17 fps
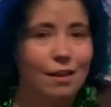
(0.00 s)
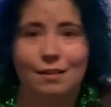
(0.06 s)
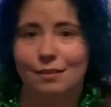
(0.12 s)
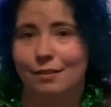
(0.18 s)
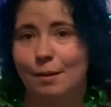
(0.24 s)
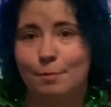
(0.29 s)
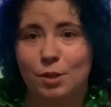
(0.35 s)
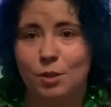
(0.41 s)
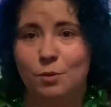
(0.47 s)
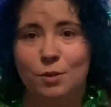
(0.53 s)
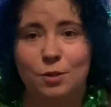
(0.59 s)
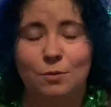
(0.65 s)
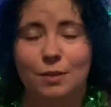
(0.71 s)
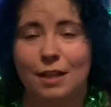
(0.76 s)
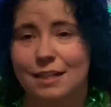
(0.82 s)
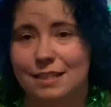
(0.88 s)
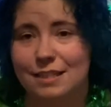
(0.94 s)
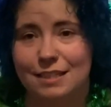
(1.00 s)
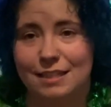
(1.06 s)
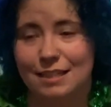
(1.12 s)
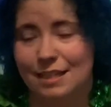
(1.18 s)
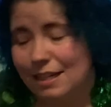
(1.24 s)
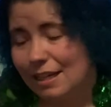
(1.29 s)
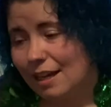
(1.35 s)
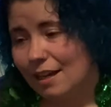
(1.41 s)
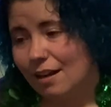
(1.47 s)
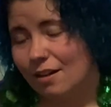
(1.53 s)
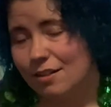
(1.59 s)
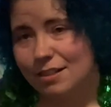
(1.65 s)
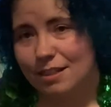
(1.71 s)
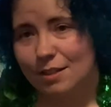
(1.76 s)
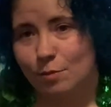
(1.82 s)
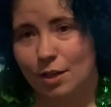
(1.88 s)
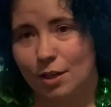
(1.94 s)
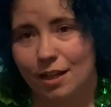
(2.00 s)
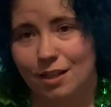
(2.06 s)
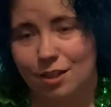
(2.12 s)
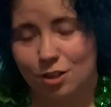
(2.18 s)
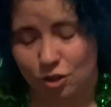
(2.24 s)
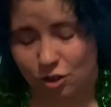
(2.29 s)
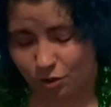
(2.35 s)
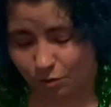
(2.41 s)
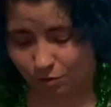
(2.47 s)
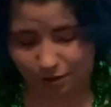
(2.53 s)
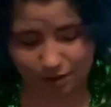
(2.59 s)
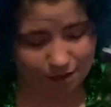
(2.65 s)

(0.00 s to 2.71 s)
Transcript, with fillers: let me know what you'd like to see and I'll see what I can do.